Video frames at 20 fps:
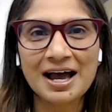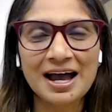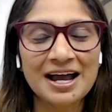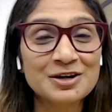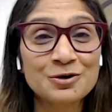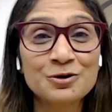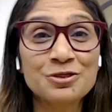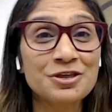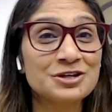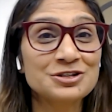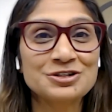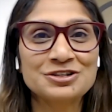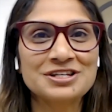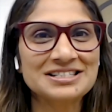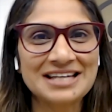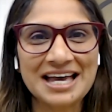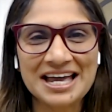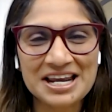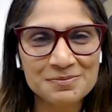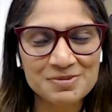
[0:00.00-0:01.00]
don't think so
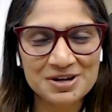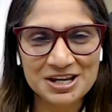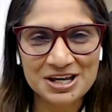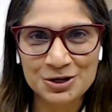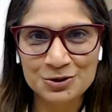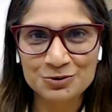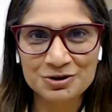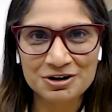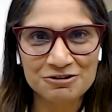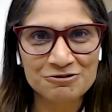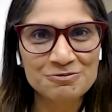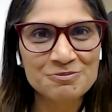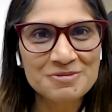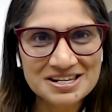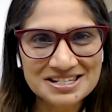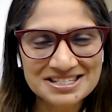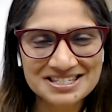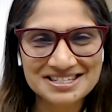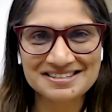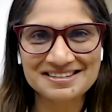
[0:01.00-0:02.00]
there's anybody who would have
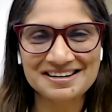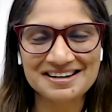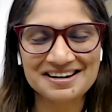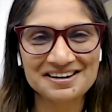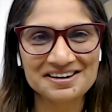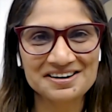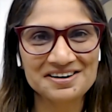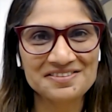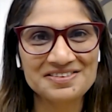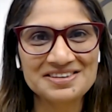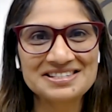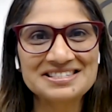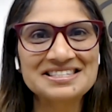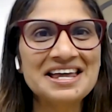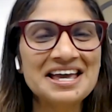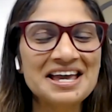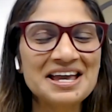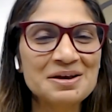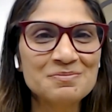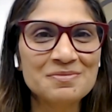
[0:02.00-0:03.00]
missed this
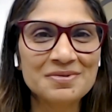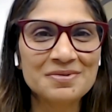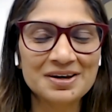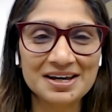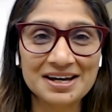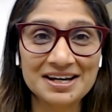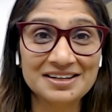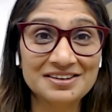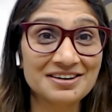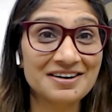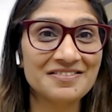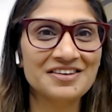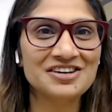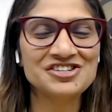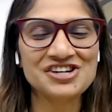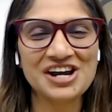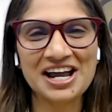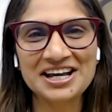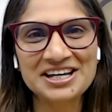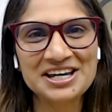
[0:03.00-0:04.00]
name either at the
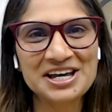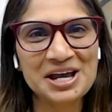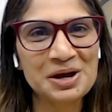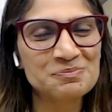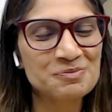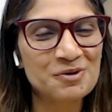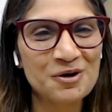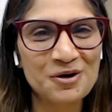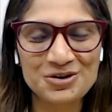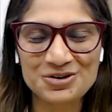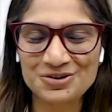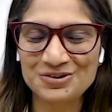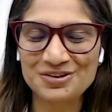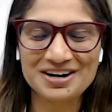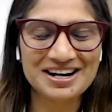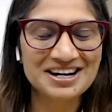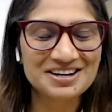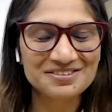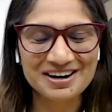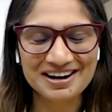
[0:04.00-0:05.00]
Changi airport or
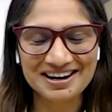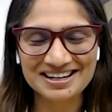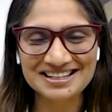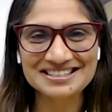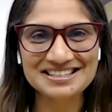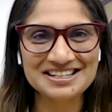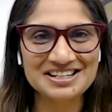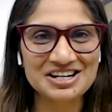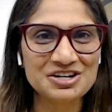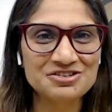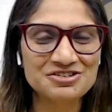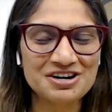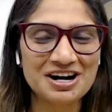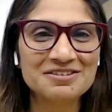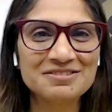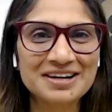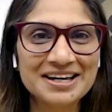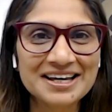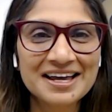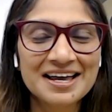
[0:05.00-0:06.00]
anywhere else that are
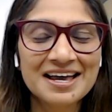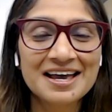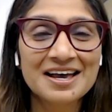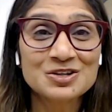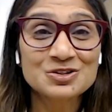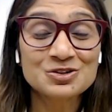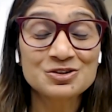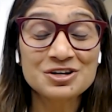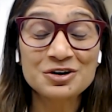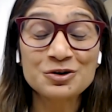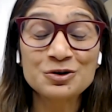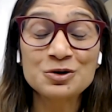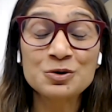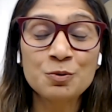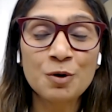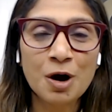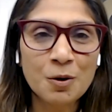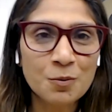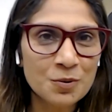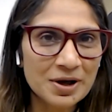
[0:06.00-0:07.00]
traveling. So Nicole,
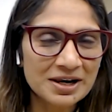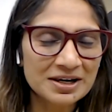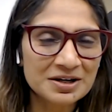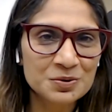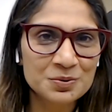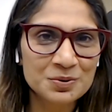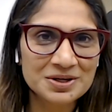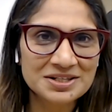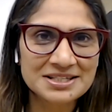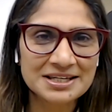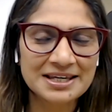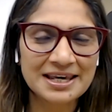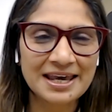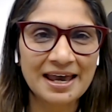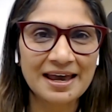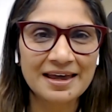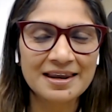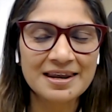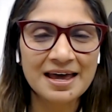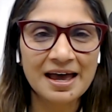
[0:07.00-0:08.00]
warm welcome once
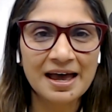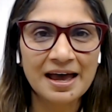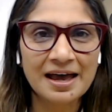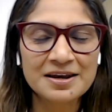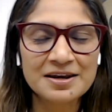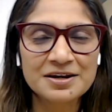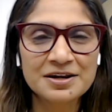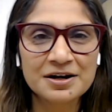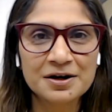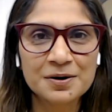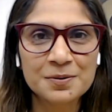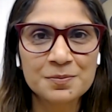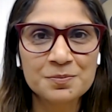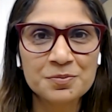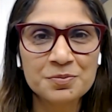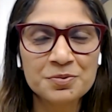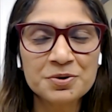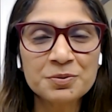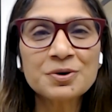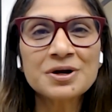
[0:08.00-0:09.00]
again. And
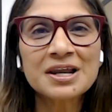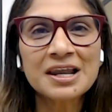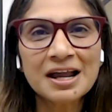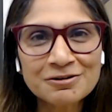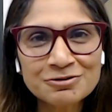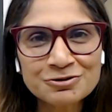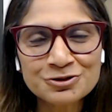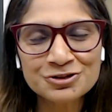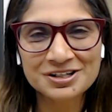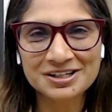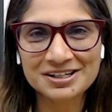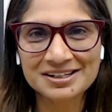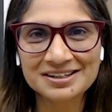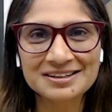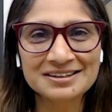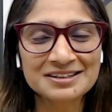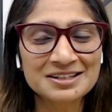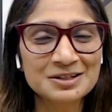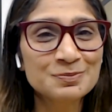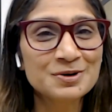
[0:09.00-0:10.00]
we would love to hear a
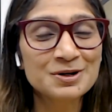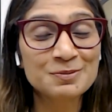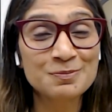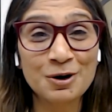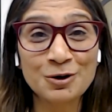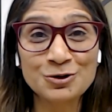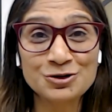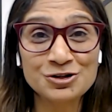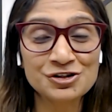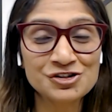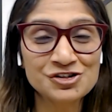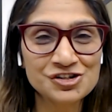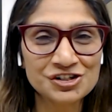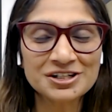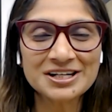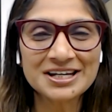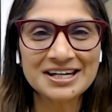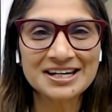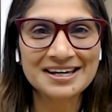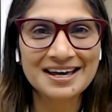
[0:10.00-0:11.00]
little bit about your
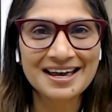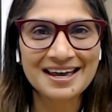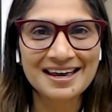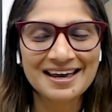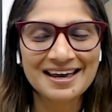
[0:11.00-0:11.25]
journey.